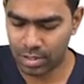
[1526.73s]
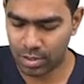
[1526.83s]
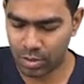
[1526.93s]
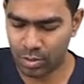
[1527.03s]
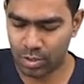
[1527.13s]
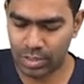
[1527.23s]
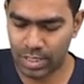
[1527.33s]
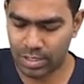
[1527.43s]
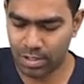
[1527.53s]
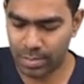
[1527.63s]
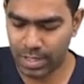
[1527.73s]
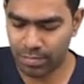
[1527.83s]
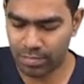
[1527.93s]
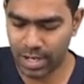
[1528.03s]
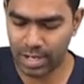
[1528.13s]
So this will be the
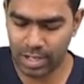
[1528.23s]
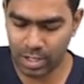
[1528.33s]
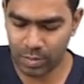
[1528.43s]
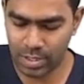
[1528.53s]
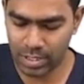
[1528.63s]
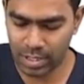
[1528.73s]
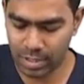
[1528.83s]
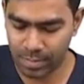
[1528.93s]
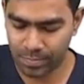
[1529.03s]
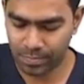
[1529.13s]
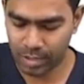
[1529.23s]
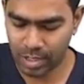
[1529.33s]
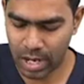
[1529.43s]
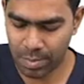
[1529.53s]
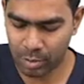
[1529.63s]
finding you will see in
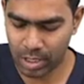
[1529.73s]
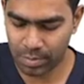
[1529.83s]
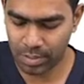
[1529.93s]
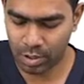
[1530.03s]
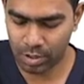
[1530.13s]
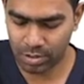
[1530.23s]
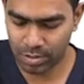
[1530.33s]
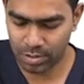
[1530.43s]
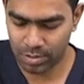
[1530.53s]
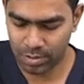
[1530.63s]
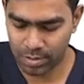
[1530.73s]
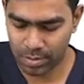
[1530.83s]
hypothalamic causes.